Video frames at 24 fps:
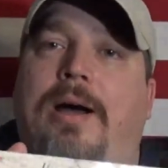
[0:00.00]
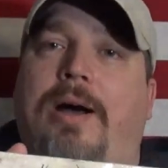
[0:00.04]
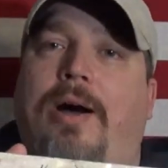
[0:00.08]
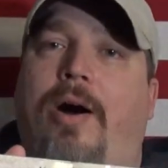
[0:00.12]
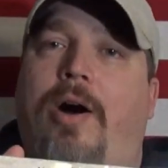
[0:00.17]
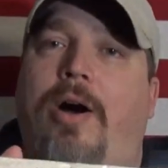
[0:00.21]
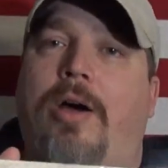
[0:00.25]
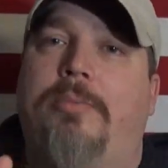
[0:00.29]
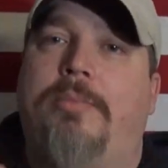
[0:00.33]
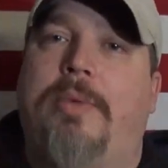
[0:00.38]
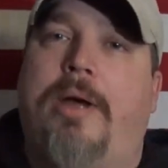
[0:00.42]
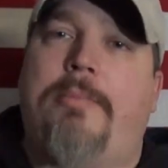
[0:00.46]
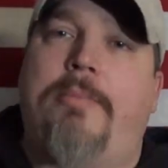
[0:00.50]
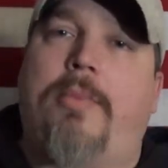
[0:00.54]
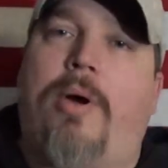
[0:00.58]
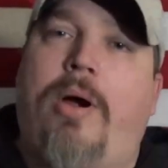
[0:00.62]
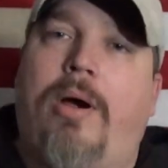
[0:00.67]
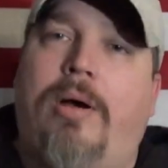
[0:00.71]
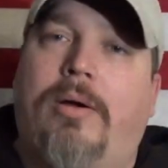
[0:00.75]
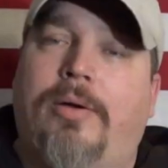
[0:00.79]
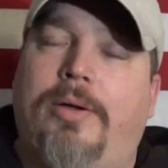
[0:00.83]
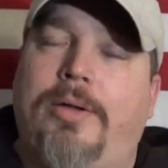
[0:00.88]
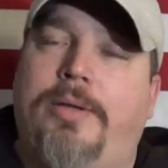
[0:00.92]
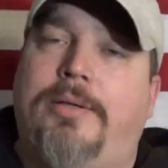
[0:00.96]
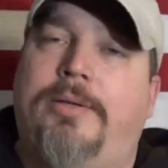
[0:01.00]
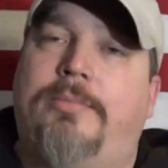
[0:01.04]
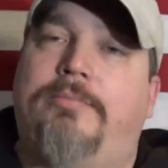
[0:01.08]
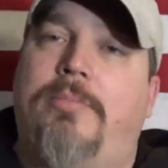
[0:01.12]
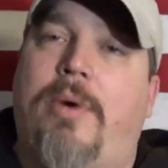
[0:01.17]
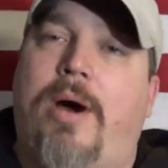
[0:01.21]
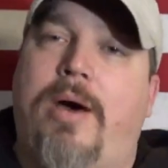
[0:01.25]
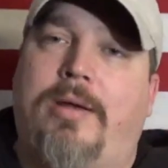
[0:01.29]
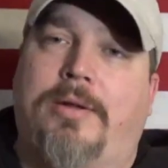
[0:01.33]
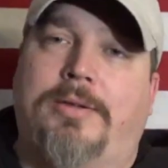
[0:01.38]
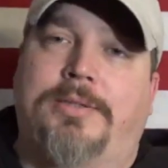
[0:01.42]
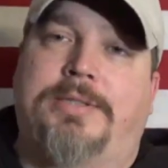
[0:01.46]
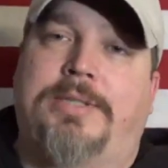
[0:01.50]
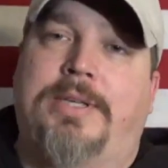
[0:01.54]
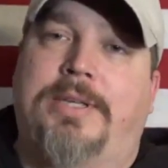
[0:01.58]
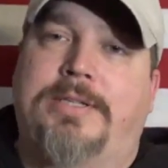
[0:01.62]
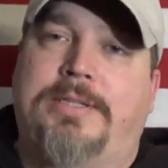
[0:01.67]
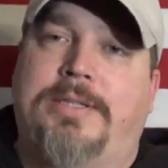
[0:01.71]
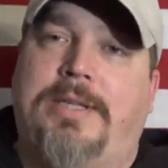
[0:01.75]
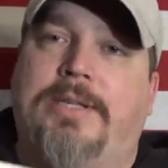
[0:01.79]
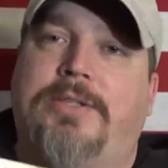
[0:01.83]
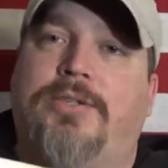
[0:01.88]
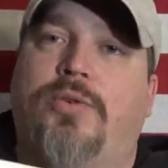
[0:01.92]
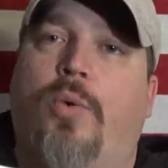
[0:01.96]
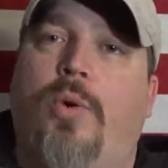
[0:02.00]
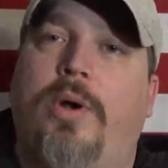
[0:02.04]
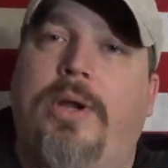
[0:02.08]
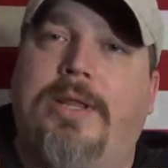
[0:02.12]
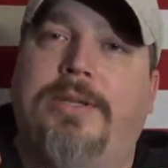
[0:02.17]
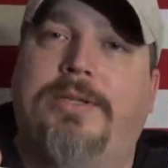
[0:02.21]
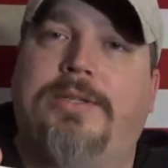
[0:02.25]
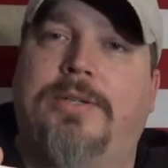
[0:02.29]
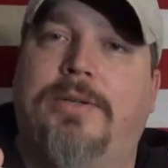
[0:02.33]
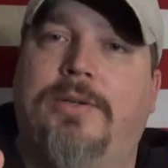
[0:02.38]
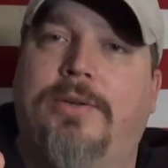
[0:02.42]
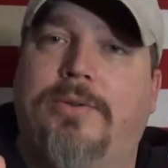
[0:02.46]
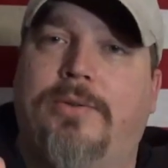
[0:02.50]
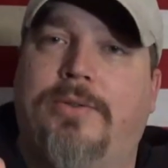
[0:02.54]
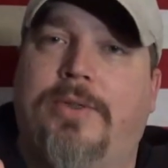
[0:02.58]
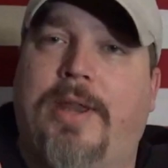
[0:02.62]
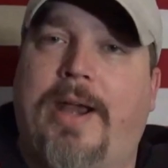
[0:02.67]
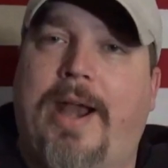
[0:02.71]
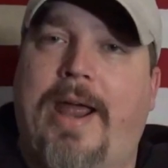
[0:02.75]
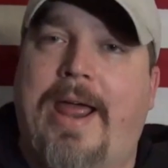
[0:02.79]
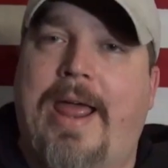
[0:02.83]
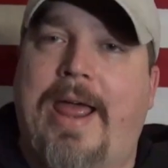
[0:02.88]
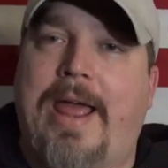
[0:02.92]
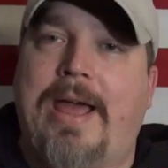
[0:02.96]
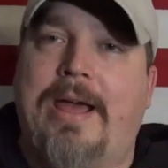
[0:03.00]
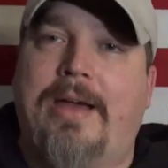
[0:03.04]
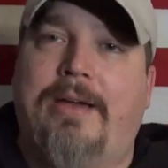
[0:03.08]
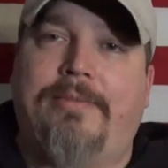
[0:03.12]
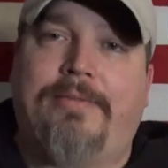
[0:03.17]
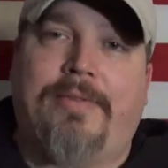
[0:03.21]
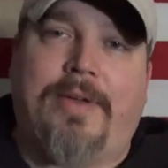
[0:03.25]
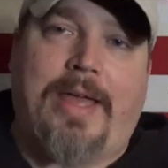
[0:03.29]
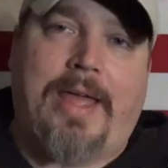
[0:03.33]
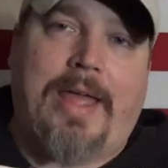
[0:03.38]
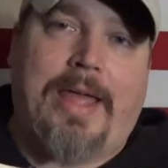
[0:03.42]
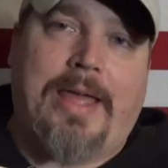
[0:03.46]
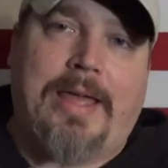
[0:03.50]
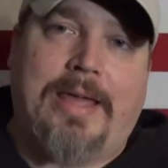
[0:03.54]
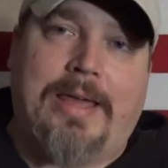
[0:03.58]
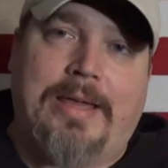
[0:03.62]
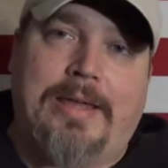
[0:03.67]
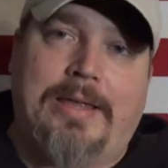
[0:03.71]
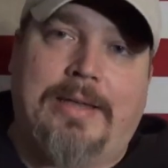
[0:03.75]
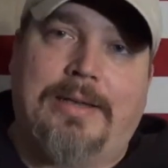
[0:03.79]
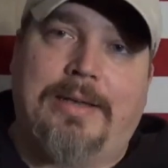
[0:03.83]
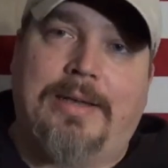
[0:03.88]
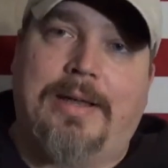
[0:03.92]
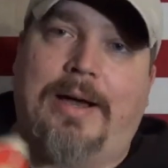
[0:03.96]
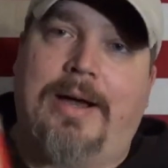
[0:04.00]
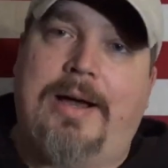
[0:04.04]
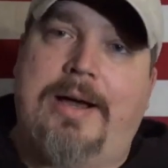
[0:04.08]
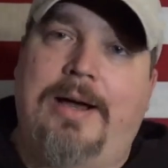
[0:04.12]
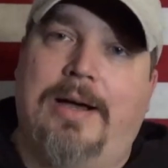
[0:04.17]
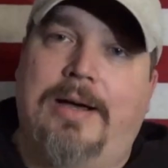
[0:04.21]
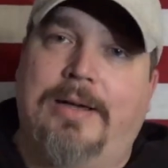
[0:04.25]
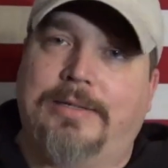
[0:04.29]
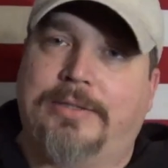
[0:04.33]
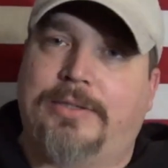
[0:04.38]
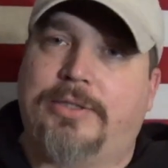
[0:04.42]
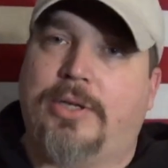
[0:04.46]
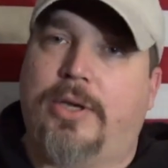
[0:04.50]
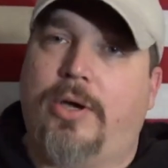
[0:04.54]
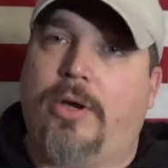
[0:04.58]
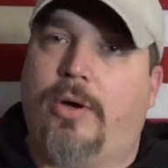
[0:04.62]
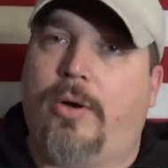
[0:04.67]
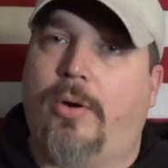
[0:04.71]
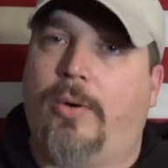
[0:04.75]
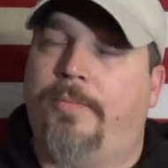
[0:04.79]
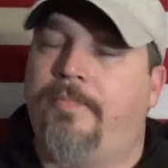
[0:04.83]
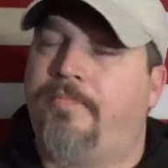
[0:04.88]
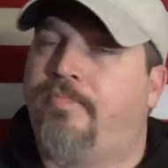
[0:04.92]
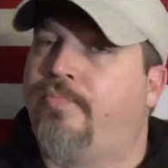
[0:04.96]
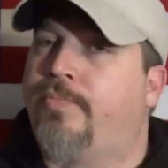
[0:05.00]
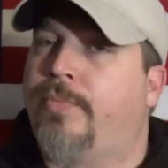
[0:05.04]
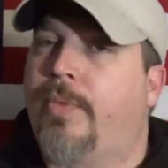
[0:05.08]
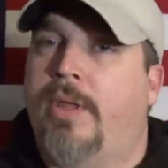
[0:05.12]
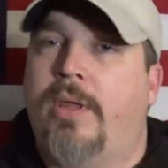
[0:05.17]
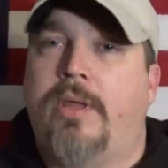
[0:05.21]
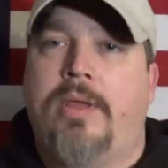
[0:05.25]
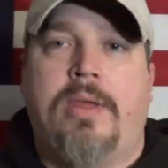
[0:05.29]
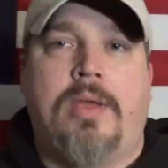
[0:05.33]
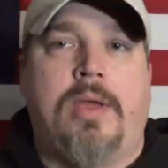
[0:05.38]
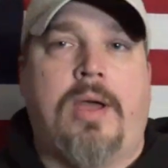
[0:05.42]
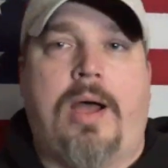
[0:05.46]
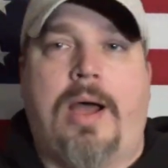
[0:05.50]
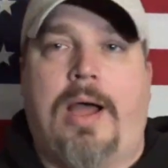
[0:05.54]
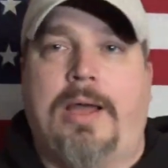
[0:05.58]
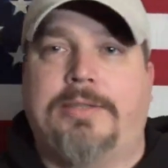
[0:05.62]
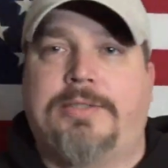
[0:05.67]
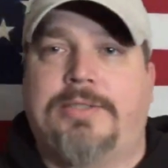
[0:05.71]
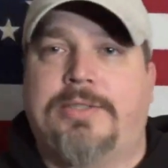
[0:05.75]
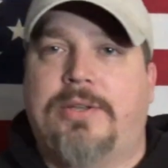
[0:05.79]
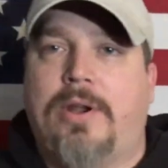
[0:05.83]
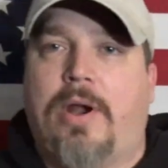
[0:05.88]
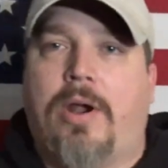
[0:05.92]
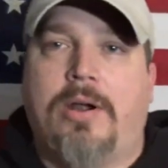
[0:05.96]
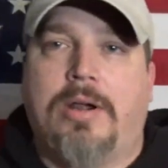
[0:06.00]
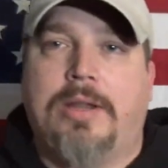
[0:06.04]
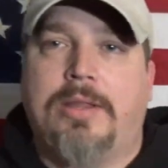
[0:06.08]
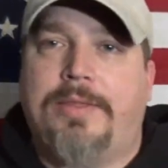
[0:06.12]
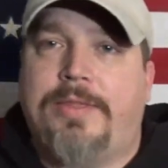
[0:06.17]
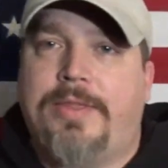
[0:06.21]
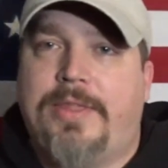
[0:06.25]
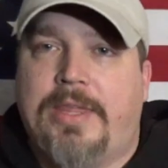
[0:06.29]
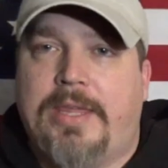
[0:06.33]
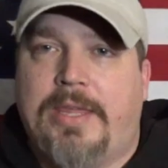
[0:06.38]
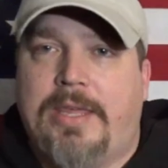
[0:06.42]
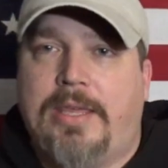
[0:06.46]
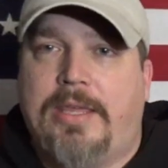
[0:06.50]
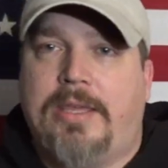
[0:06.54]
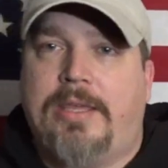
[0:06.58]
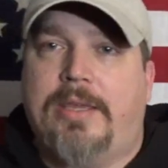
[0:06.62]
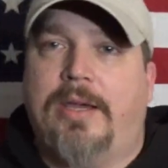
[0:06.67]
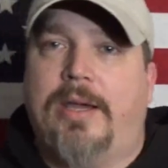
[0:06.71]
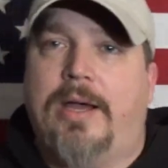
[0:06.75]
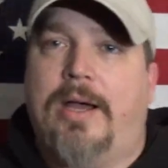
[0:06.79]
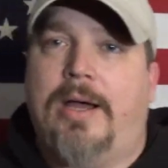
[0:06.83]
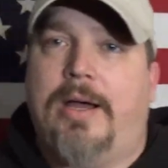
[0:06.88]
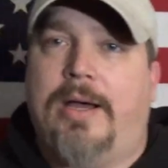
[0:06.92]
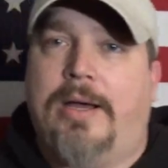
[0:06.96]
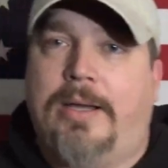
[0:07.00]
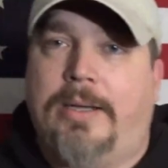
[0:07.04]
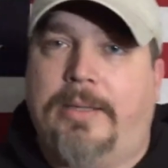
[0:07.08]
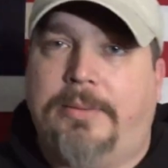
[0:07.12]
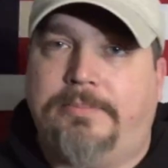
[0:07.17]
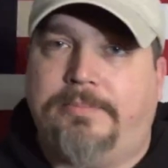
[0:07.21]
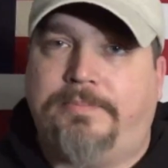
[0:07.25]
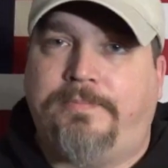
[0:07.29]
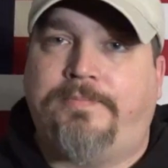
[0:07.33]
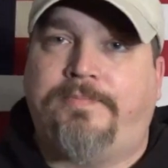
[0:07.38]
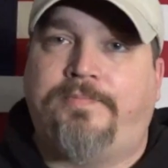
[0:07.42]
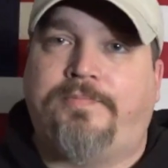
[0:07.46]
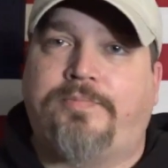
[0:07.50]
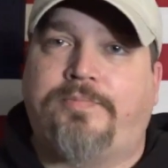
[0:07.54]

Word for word: on my Marlin Model 6022 that I have and so I started the um,